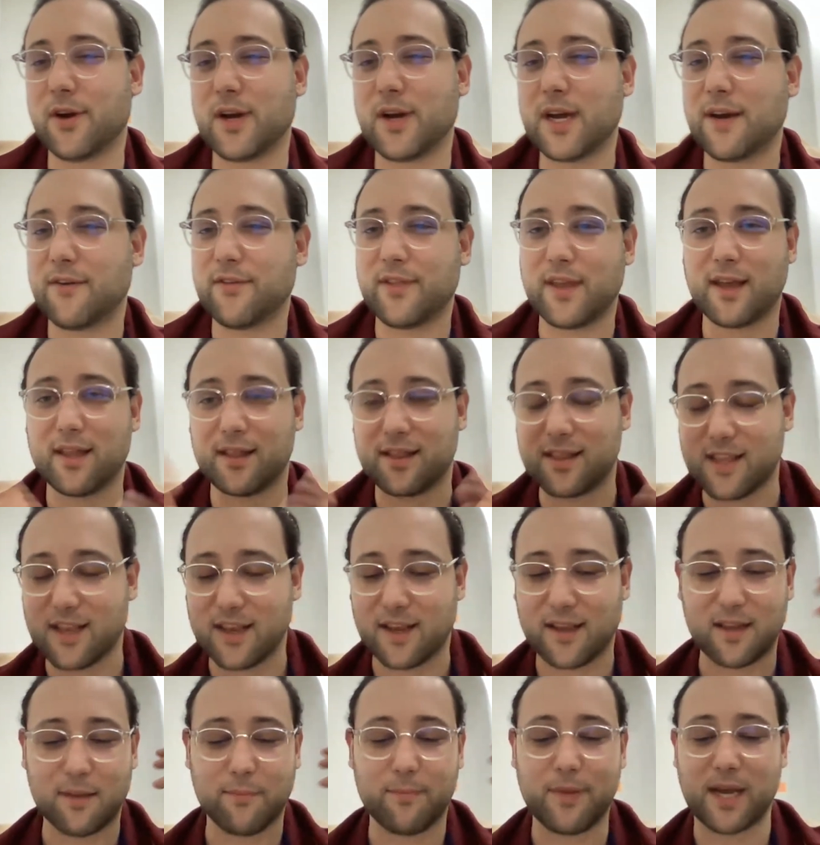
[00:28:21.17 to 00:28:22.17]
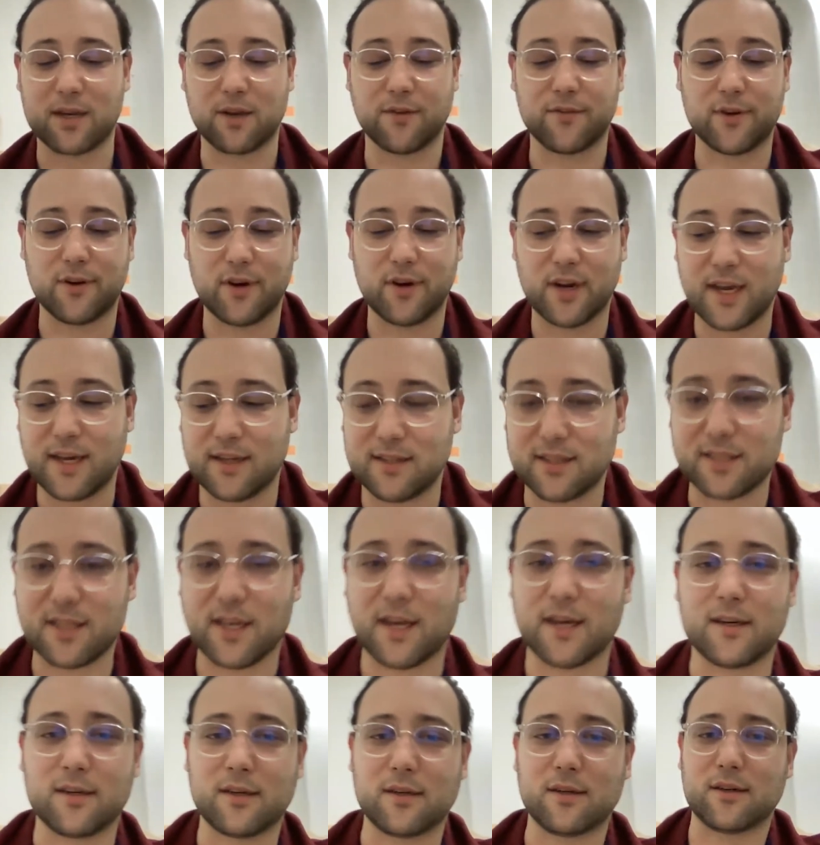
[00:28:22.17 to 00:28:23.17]
You don't have that thing in the back of your head. It's
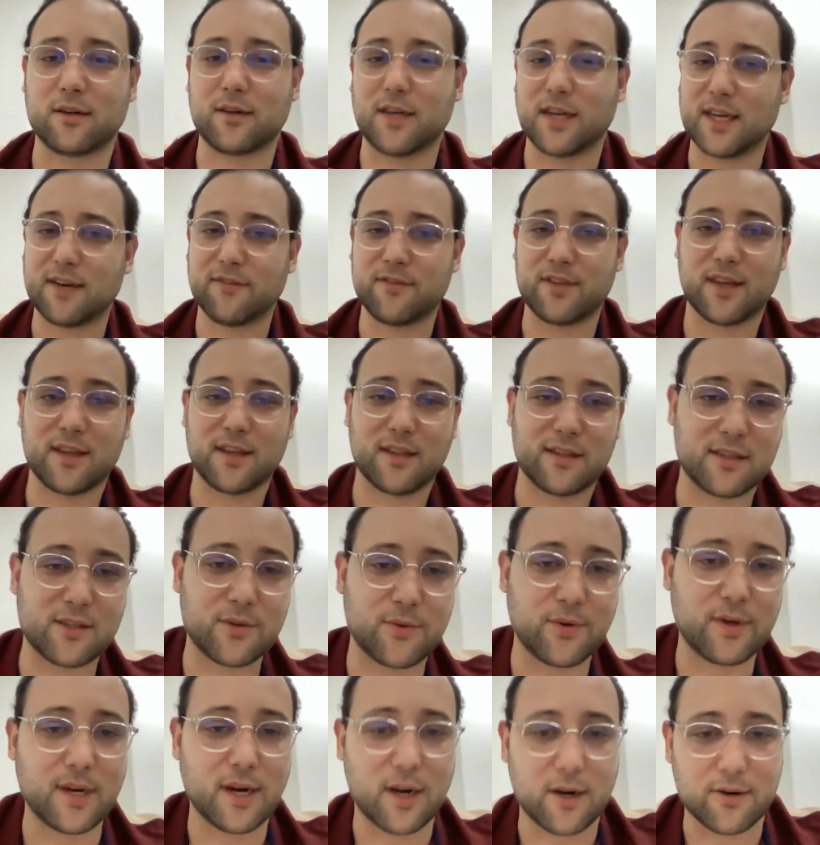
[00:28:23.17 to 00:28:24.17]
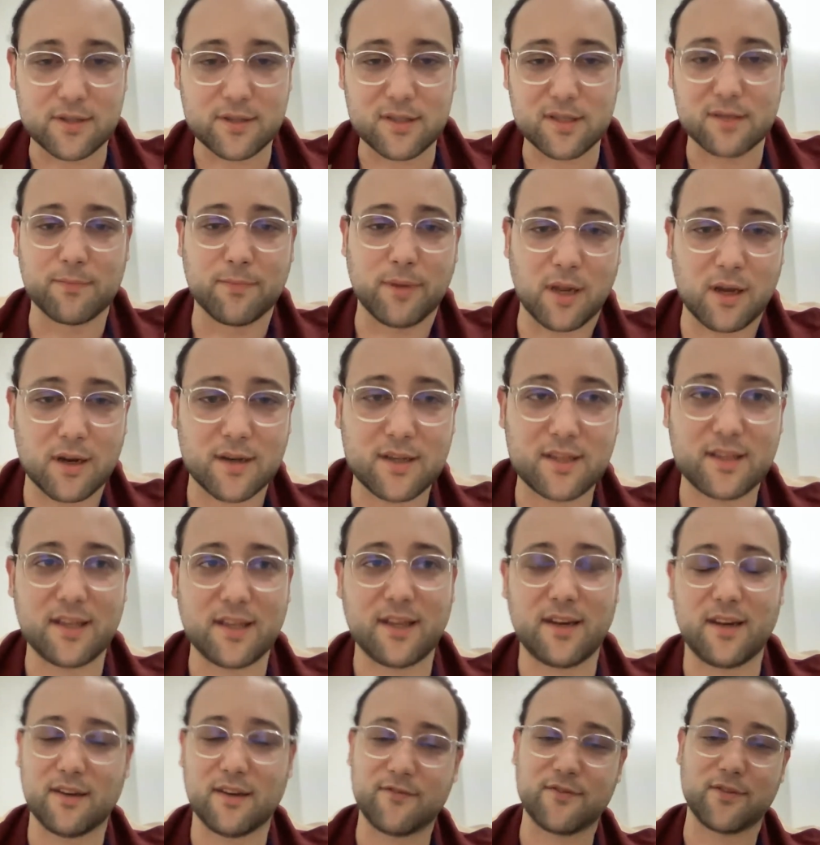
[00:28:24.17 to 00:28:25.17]
like, oh, I have that 3 hours blocked
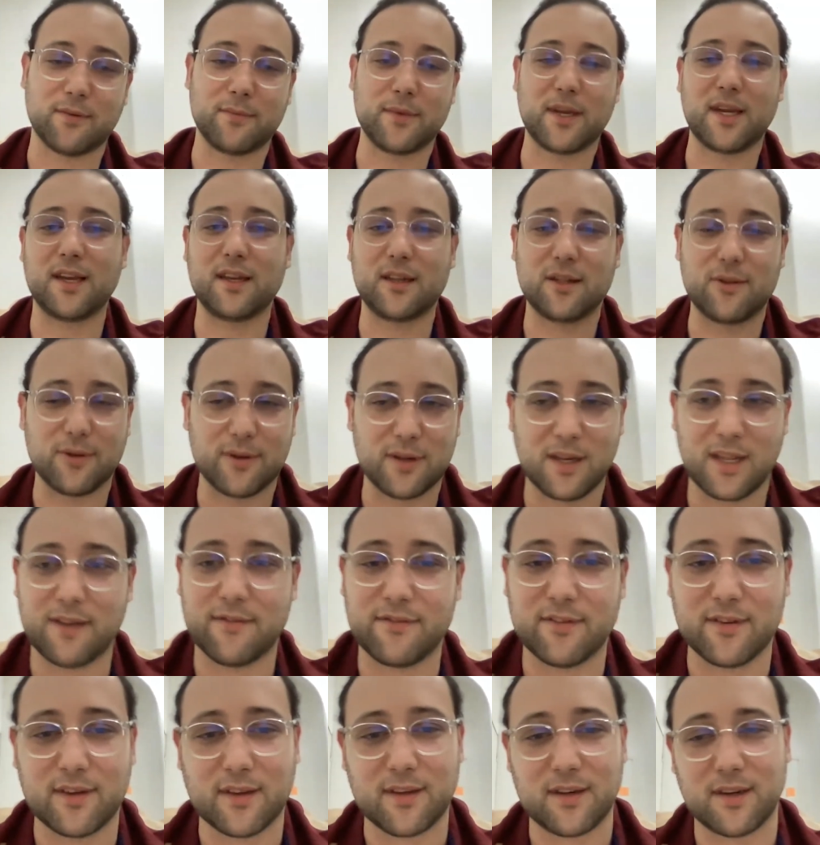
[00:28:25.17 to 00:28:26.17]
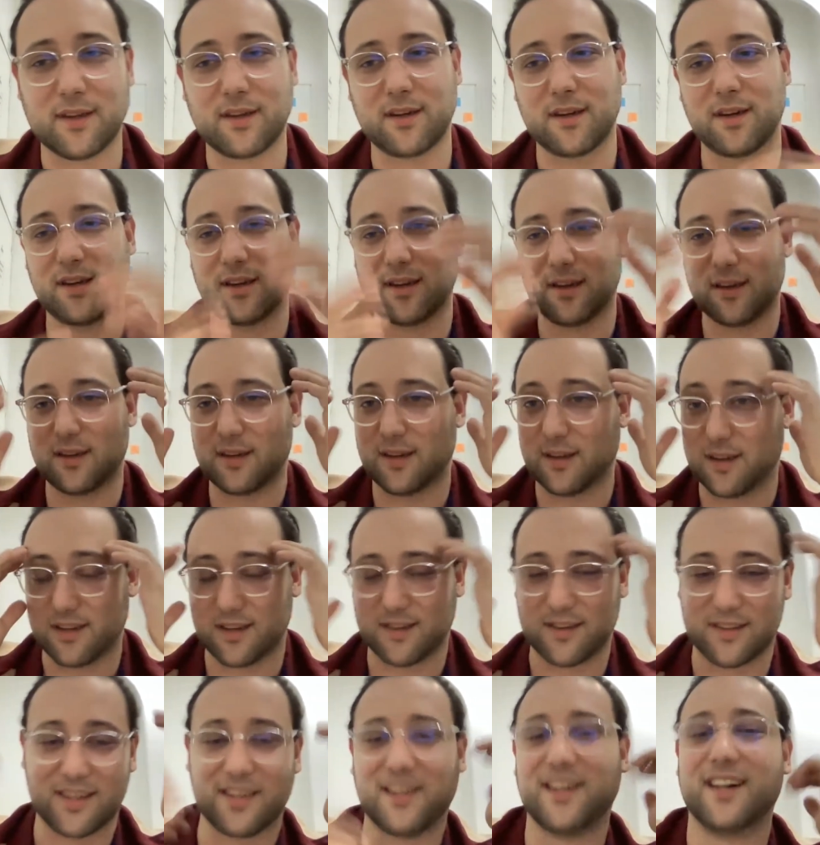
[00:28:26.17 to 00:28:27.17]
in from 8 to 11 and
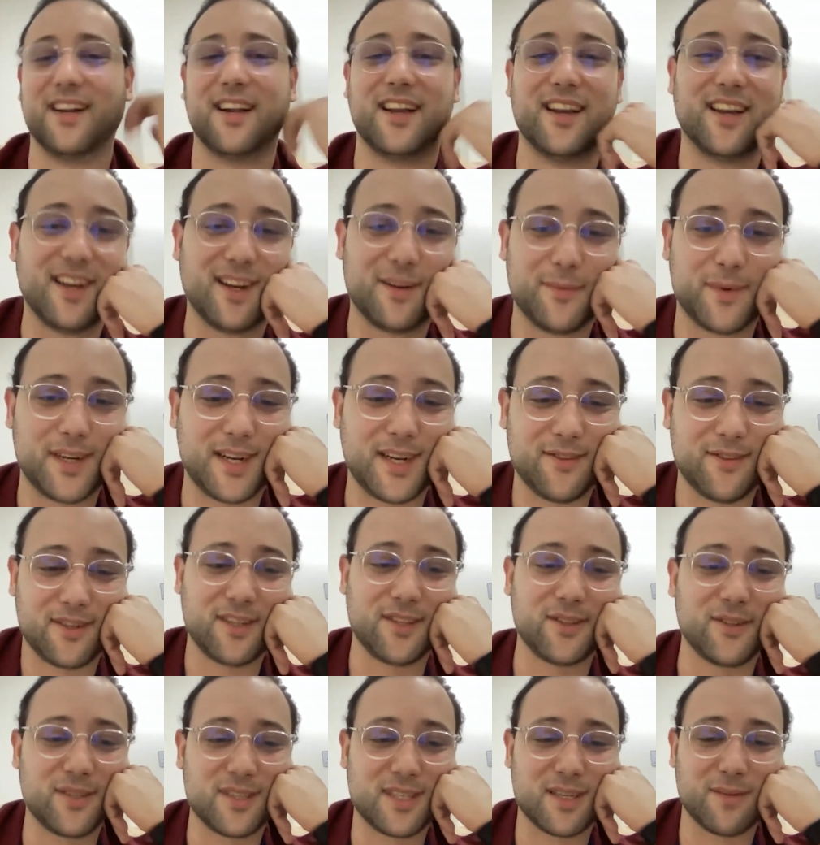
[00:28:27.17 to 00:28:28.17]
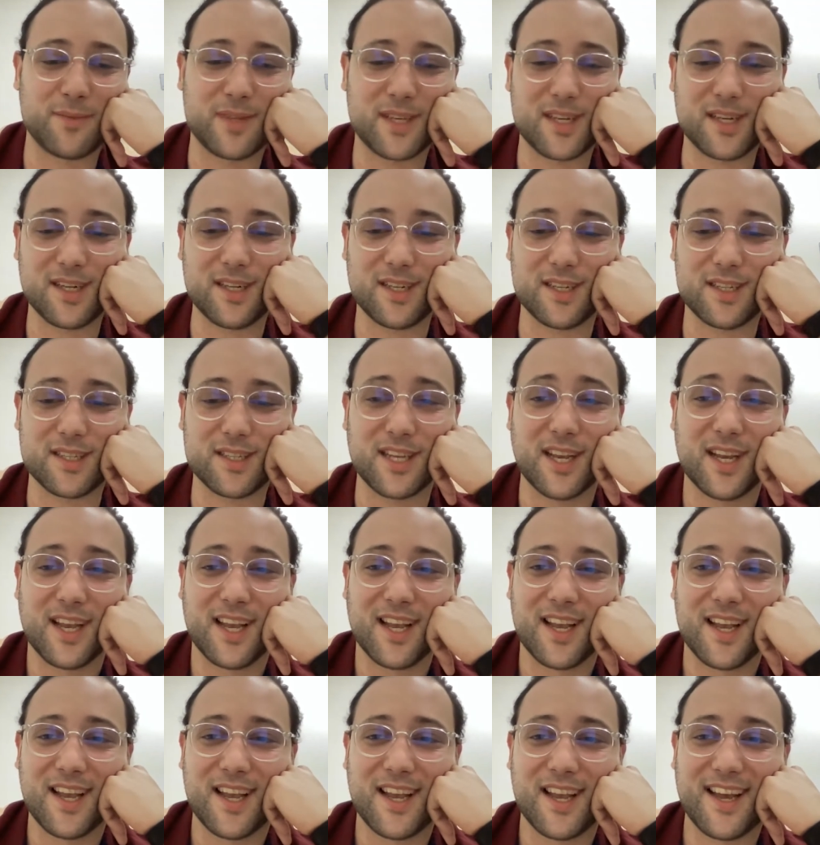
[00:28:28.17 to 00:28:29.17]
but I want to do something else.
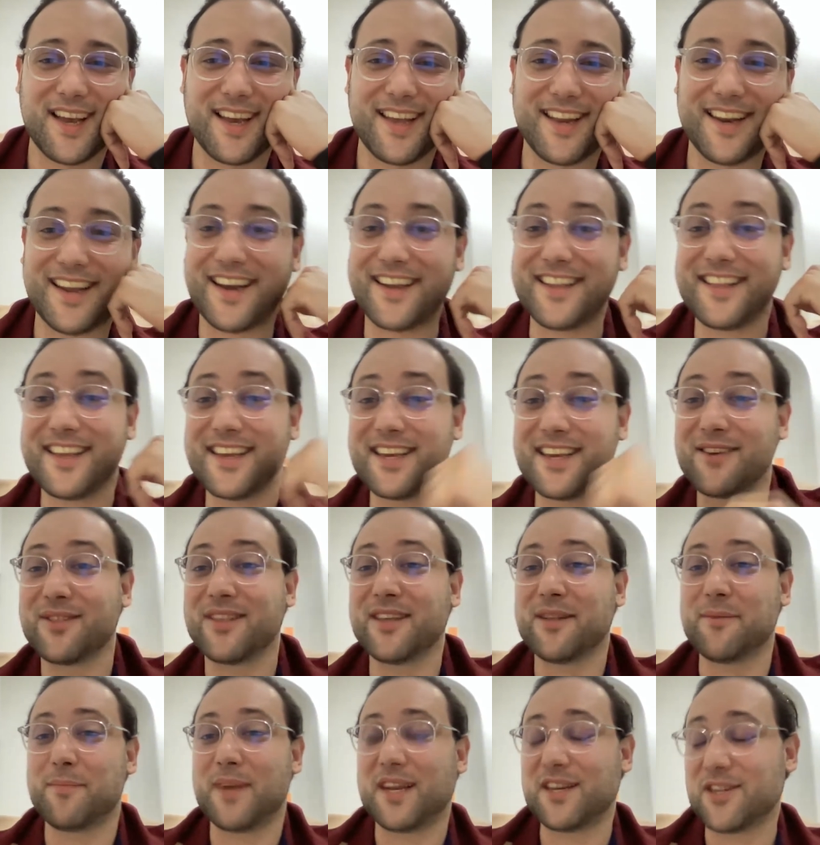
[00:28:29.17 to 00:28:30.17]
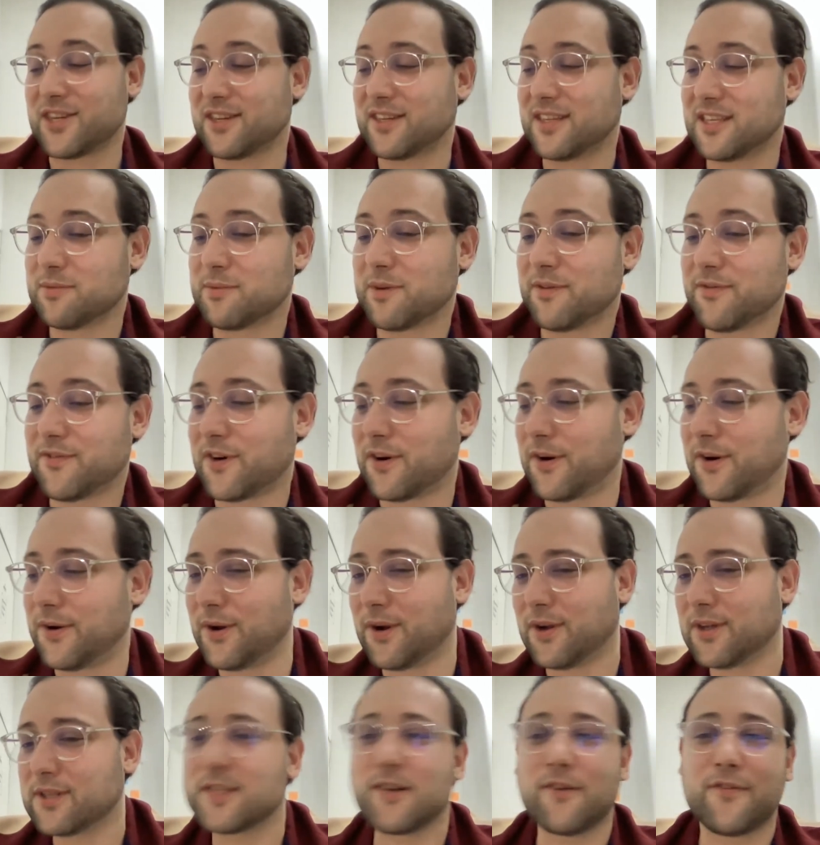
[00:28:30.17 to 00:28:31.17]
And I think you did mention this before.
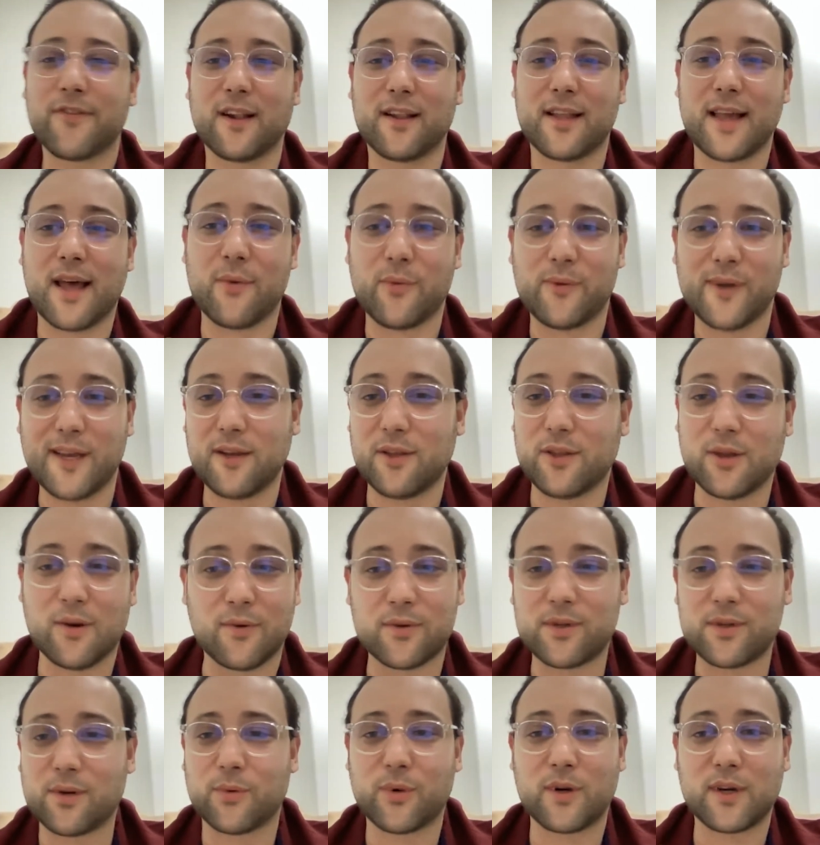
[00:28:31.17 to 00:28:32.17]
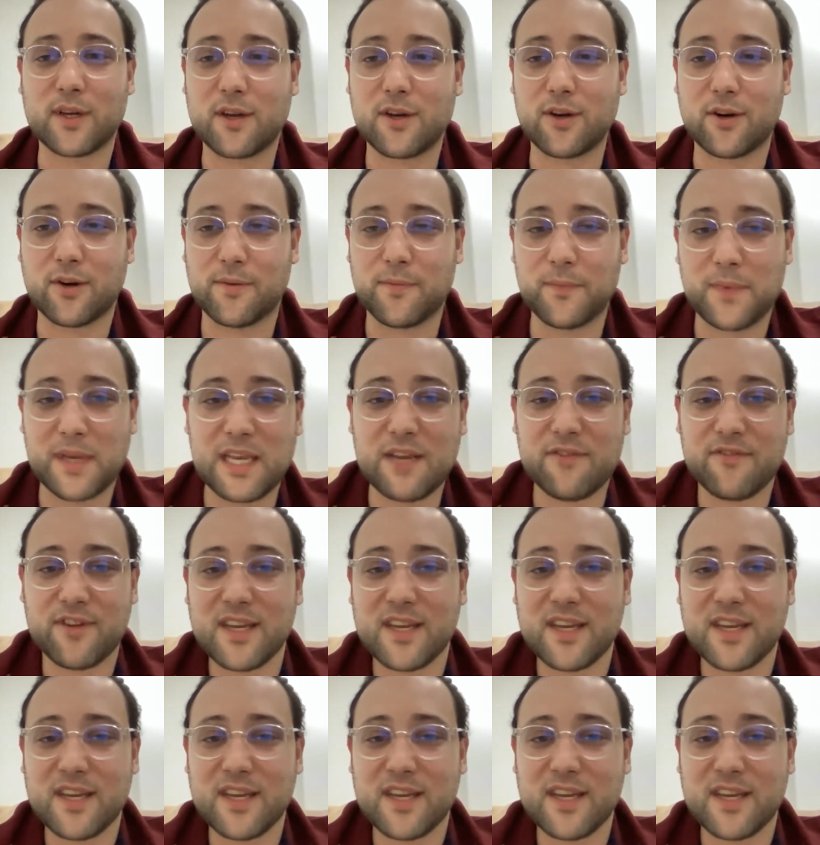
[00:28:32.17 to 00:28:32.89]
You also feel that way. You don't want to work your